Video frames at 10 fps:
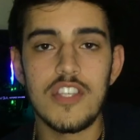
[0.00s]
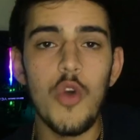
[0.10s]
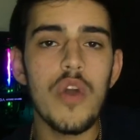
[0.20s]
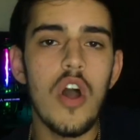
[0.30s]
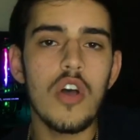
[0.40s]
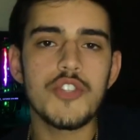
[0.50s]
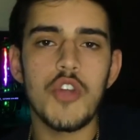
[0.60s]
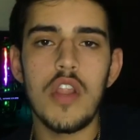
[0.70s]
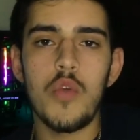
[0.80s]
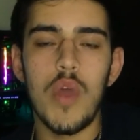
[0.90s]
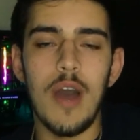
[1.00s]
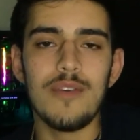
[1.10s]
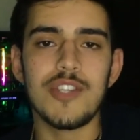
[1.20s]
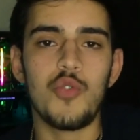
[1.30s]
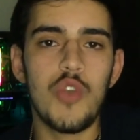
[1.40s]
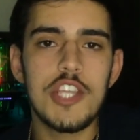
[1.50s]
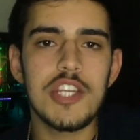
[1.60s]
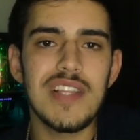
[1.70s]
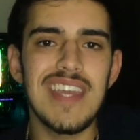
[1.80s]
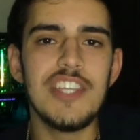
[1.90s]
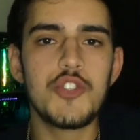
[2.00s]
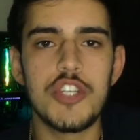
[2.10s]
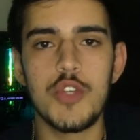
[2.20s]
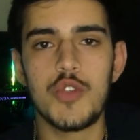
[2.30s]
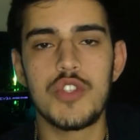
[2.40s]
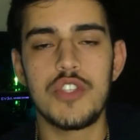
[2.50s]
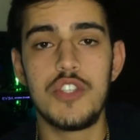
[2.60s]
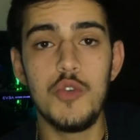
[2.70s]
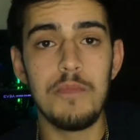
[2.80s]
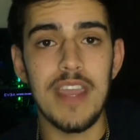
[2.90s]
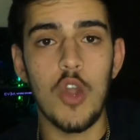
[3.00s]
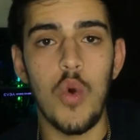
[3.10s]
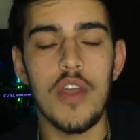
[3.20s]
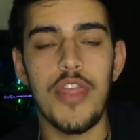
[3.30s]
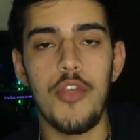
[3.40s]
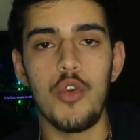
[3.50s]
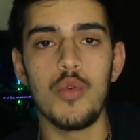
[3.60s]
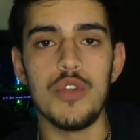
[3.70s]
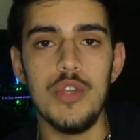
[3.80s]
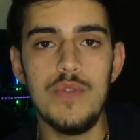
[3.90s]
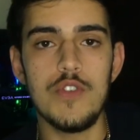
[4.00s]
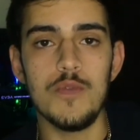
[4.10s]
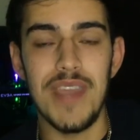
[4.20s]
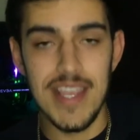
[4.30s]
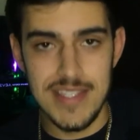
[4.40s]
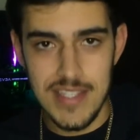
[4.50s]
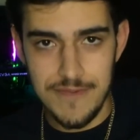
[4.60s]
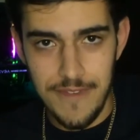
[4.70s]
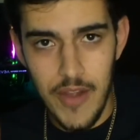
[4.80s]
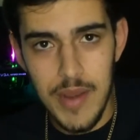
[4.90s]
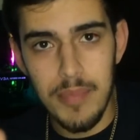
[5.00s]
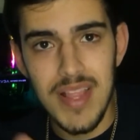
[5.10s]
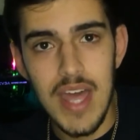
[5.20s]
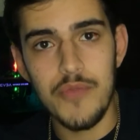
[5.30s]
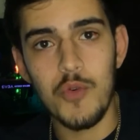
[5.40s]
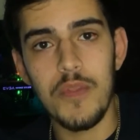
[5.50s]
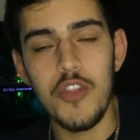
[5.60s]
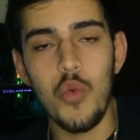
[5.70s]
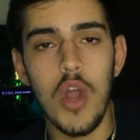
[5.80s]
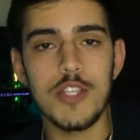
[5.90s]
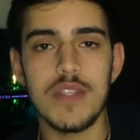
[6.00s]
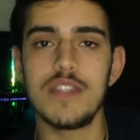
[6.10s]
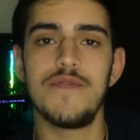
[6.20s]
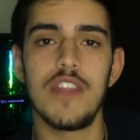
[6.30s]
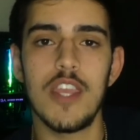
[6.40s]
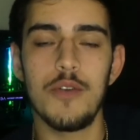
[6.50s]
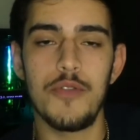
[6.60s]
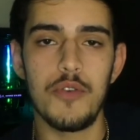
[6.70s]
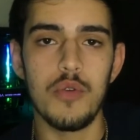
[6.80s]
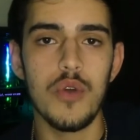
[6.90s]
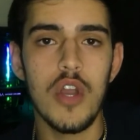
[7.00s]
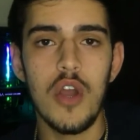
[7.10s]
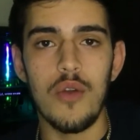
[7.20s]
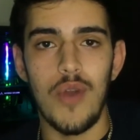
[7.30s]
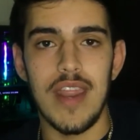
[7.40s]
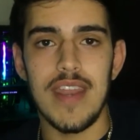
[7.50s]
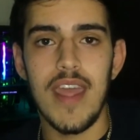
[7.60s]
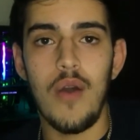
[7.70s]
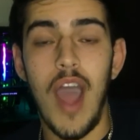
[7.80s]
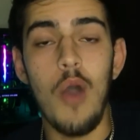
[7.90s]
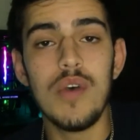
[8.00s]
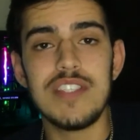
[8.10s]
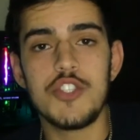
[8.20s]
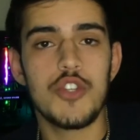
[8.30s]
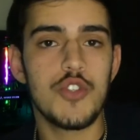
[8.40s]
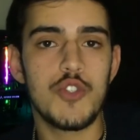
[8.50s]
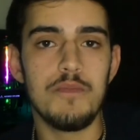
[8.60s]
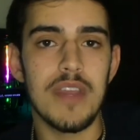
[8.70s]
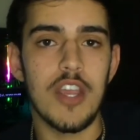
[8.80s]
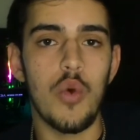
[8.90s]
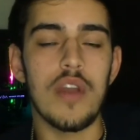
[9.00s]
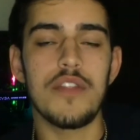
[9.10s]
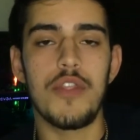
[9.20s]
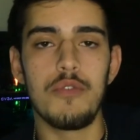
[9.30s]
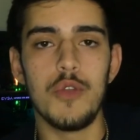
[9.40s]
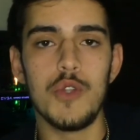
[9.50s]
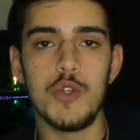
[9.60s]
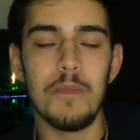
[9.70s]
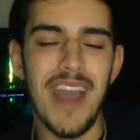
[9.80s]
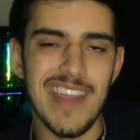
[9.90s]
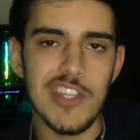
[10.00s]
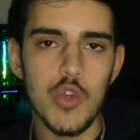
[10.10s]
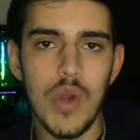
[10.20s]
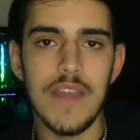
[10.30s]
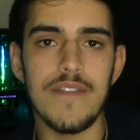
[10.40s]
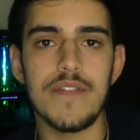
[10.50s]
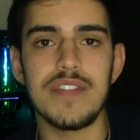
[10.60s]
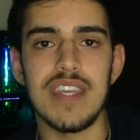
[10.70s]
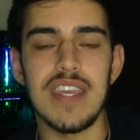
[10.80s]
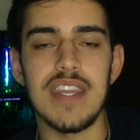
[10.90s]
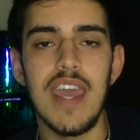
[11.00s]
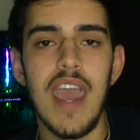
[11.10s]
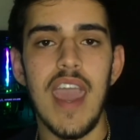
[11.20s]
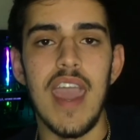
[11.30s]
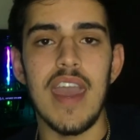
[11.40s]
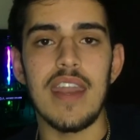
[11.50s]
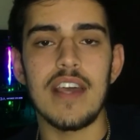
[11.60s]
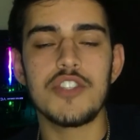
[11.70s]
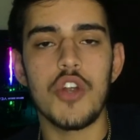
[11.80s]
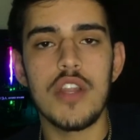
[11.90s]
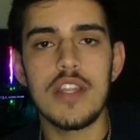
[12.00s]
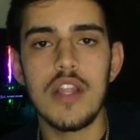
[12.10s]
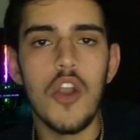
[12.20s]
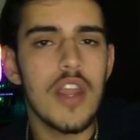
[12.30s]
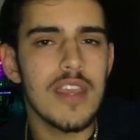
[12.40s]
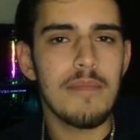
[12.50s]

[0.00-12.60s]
So it all started when I was originally introduced to Bitcoin through YouTube. Yes, this very platform that you're watching this video through right now. I was introduced to Bitcoin through YouTube back in 2015, and I started learning